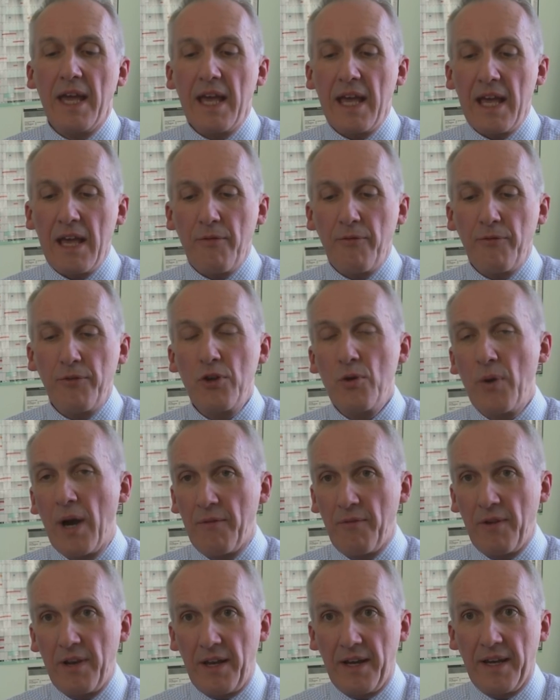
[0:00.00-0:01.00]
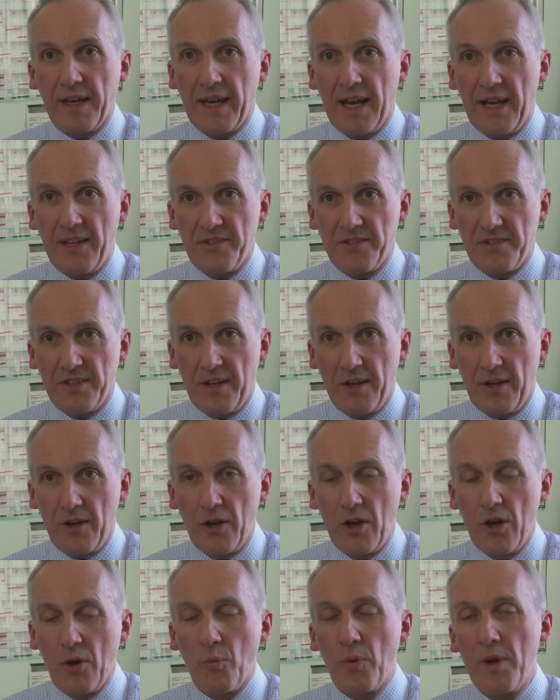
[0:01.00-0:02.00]
If you have a lung cancer,
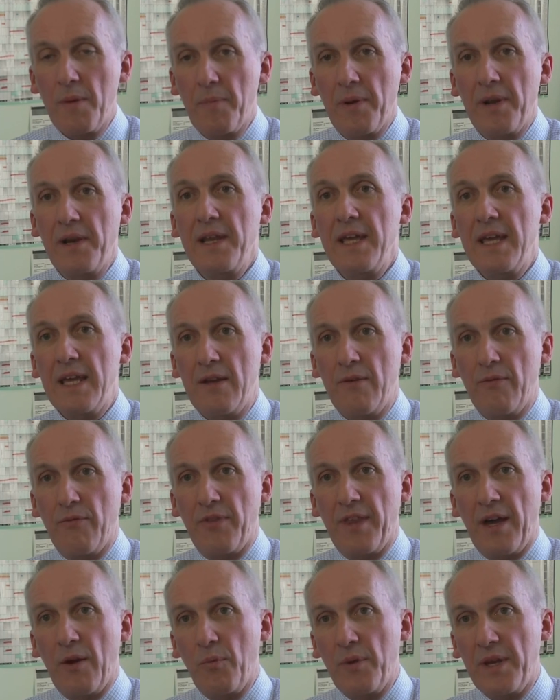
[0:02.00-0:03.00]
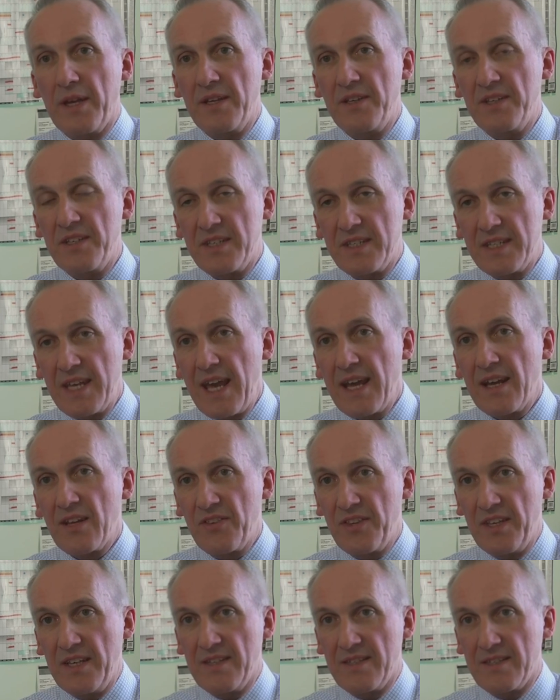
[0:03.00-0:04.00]
we believe that we can detect
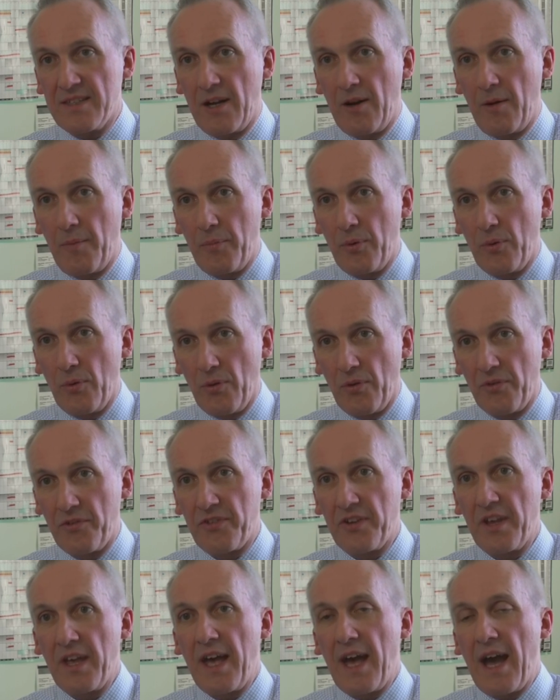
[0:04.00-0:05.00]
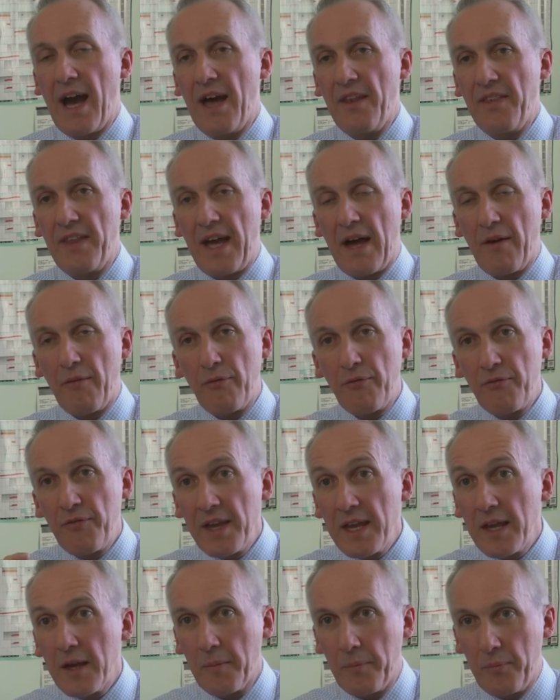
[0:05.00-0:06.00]
these samples, and that
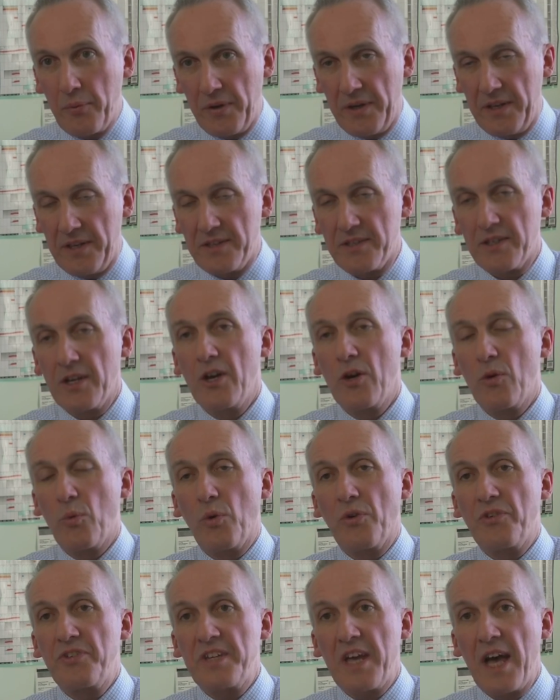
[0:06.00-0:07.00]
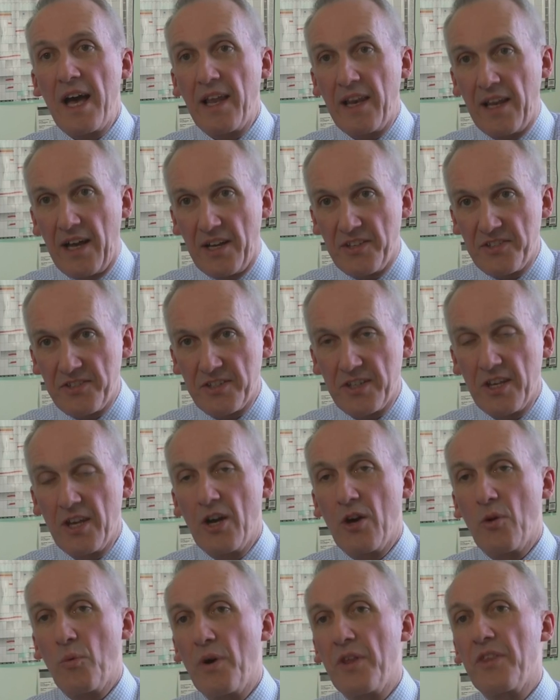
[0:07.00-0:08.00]
fingerprint will tell us
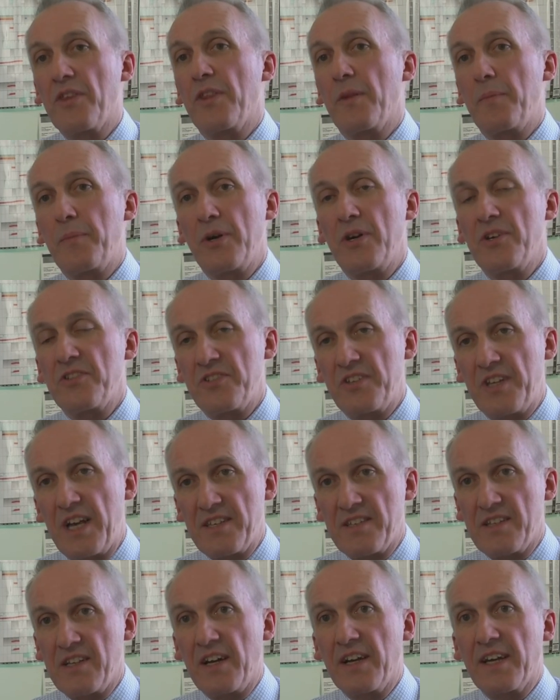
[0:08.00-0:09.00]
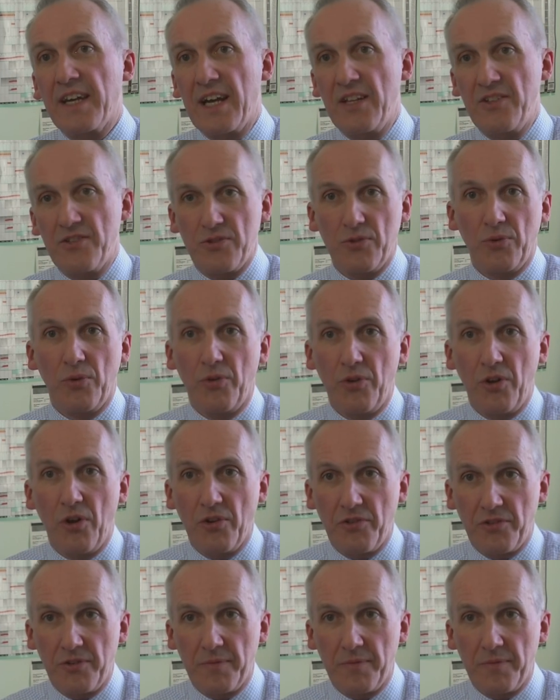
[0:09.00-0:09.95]
whether the person has lung cancer or not.